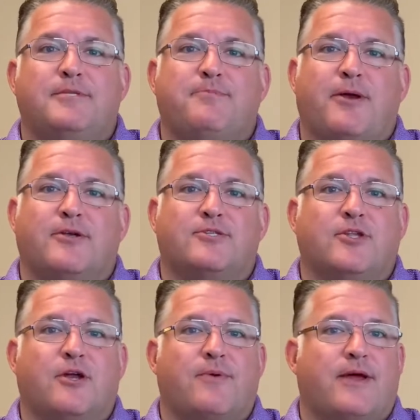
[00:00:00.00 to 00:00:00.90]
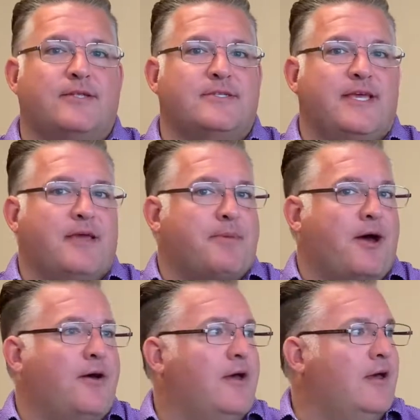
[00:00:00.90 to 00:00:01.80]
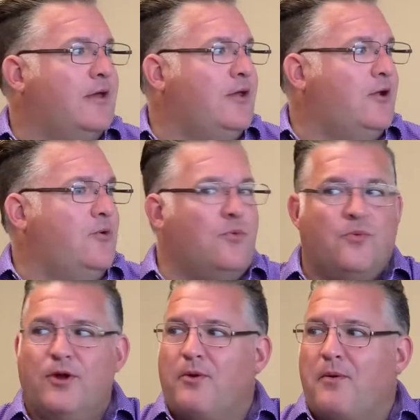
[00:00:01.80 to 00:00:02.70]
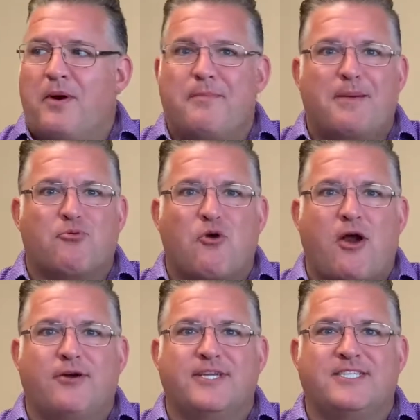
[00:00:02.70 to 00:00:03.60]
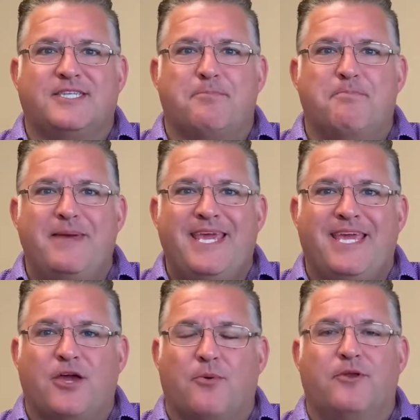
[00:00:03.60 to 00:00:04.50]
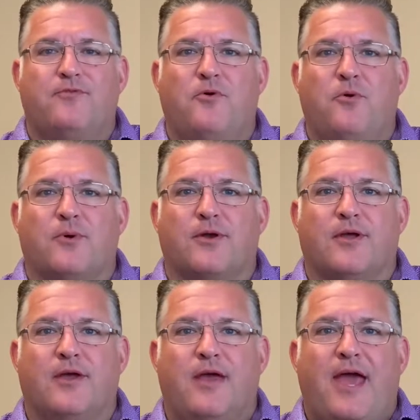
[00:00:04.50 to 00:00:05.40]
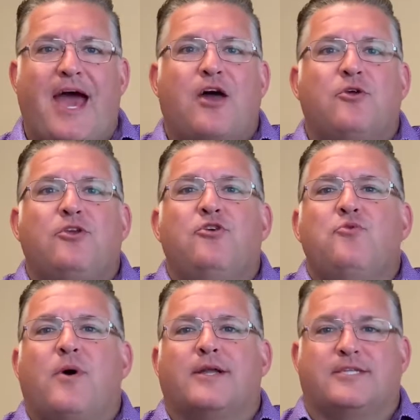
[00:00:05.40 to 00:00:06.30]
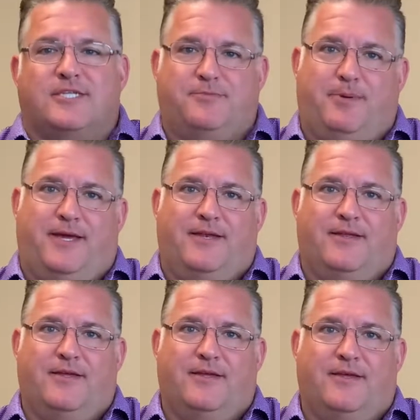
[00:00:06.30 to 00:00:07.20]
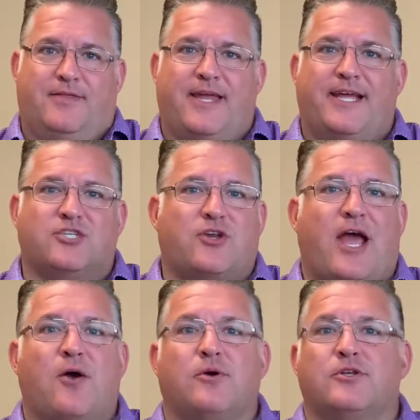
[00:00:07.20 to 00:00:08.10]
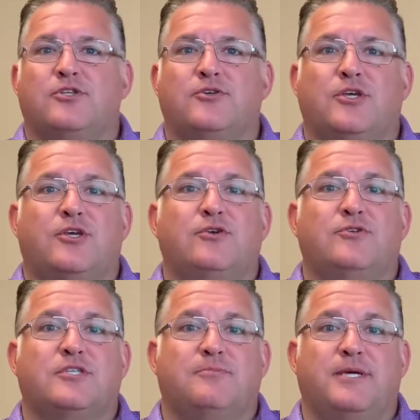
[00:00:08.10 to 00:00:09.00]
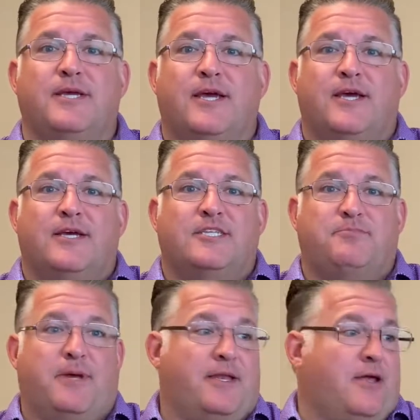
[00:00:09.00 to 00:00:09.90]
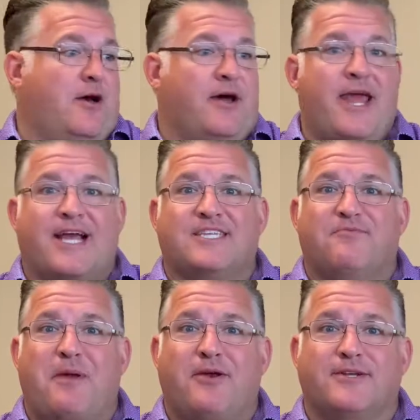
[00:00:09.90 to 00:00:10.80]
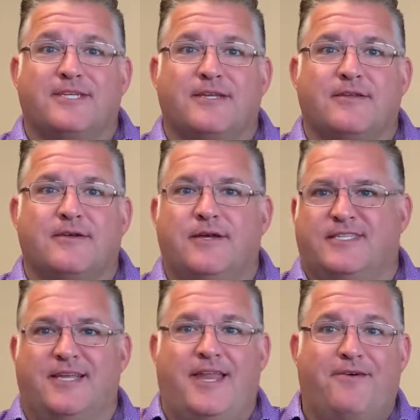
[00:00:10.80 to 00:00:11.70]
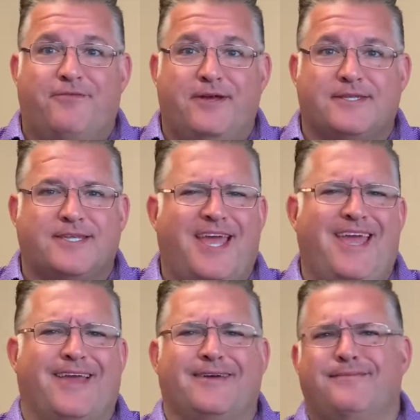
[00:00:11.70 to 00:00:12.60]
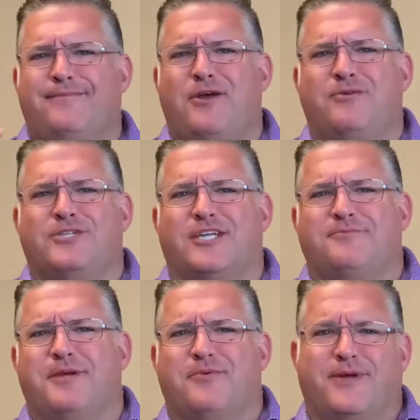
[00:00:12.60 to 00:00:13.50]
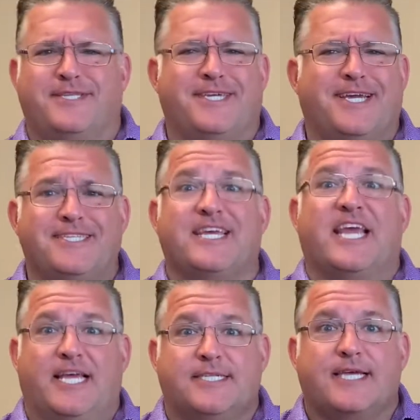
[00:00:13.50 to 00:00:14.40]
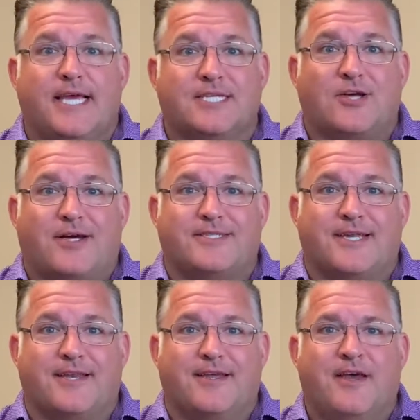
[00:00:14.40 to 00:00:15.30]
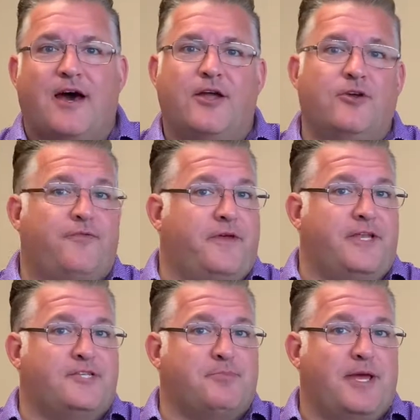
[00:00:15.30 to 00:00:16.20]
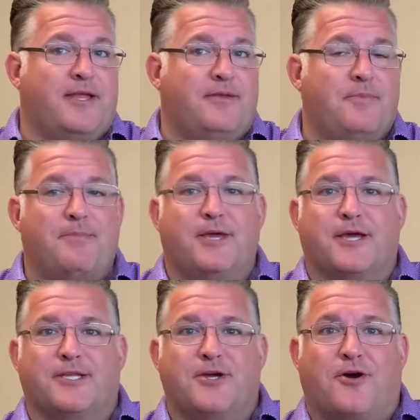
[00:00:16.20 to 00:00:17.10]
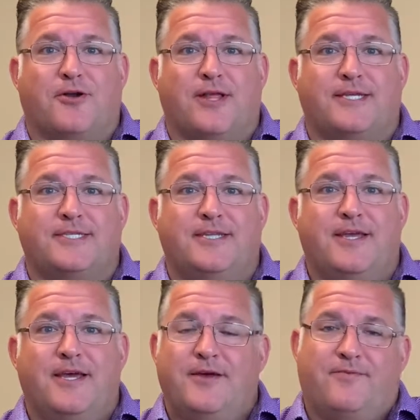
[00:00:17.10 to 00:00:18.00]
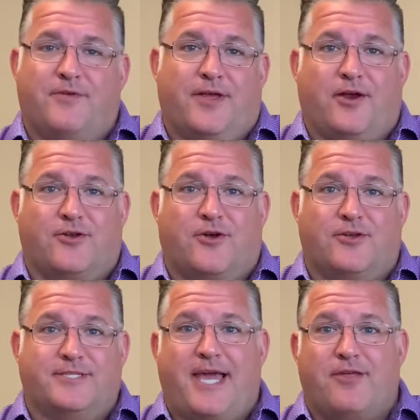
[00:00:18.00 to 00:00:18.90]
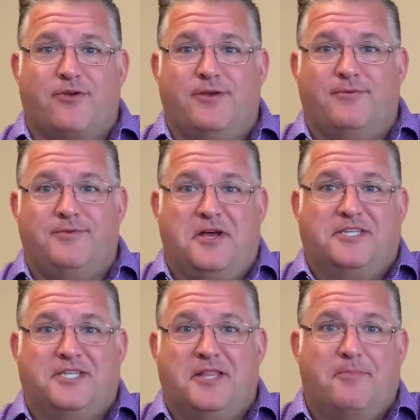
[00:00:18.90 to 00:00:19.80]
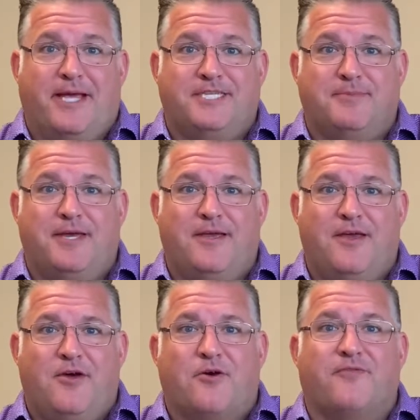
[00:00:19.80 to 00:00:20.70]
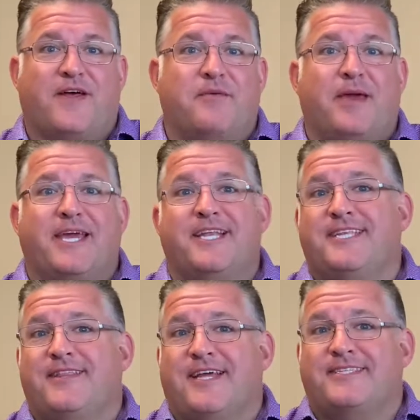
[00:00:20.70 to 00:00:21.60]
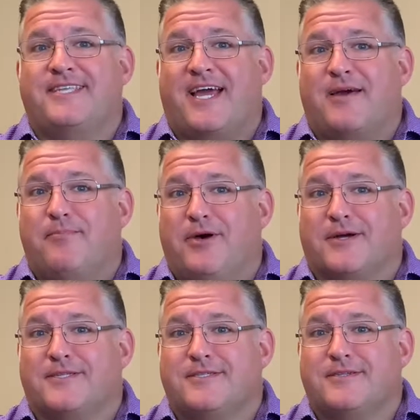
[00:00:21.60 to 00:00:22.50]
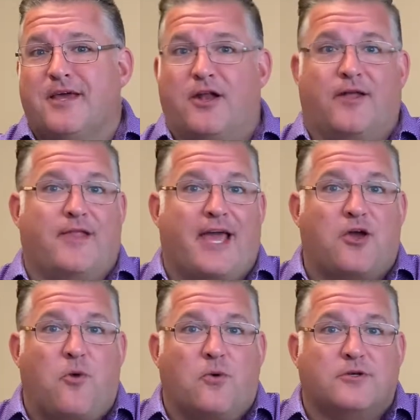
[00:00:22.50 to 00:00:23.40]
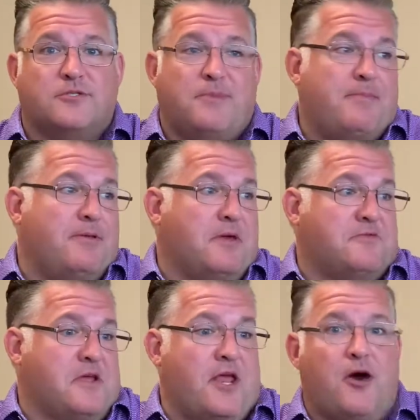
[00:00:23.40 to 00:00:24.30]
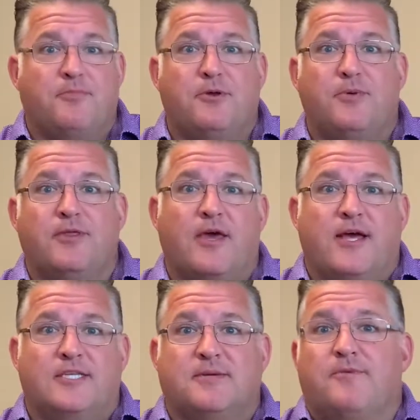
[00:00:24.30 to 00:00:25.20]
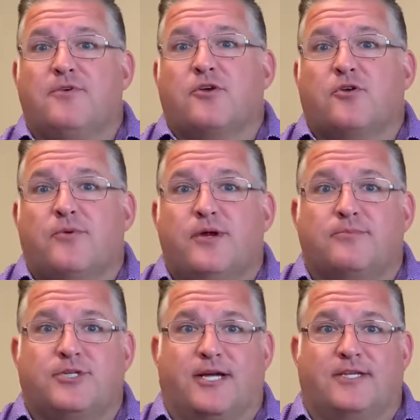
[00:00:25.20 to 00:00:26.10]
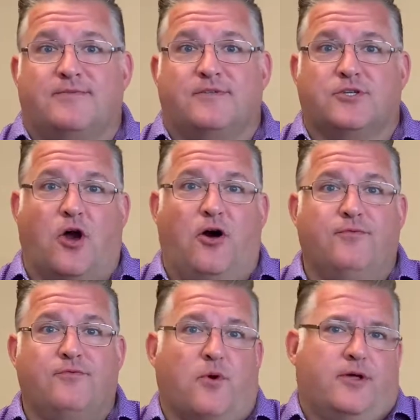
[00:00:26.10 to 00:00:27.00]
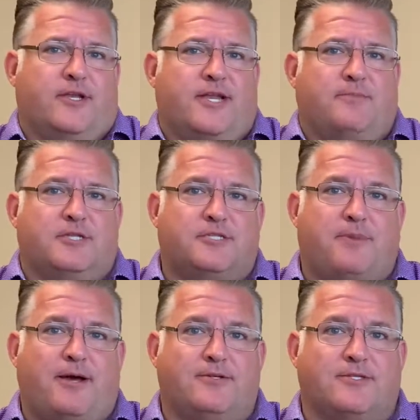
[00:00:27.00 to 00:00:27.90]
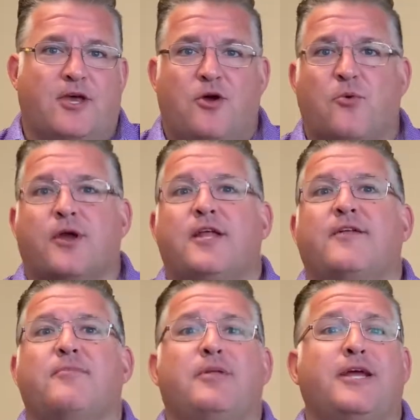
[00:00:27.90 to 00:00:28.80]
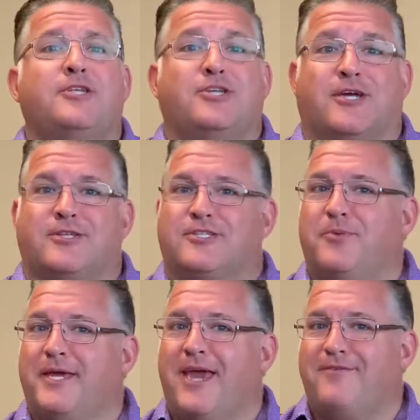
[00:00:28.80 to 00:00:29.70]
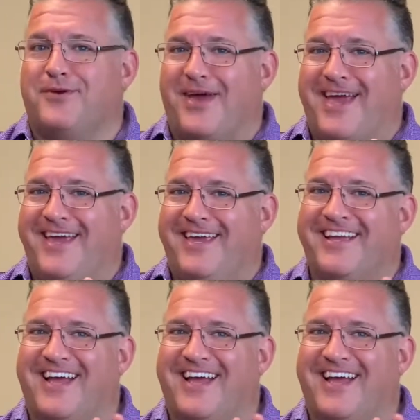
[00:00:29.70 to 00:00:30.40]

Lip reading: as parents look around and think about, what do I want my priorities to be going forward? How do you want to spend that extra hour or two that you used to be spent on active parenting? Is it Netflix? Hey, no judgment, raising kids is exhausting. A new fitness plan, maybe a guitar lesson for that guitar that's gathering dust in the basement, or finally making a dent in that stack of books. An online course, maybe that's going to help you with some of your career objectives. Golf, quality time with the spouse, working on the plan checklist that we gave you. Hey,